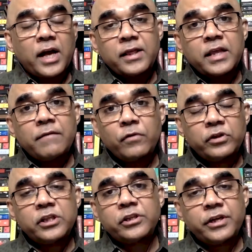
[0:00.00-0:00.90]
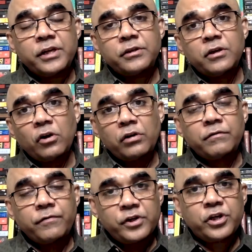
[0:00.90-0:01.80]
and therefore this created a lot
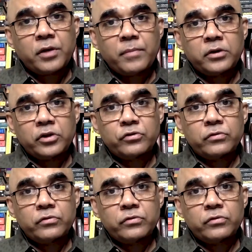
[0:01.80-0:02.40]
of friction among the two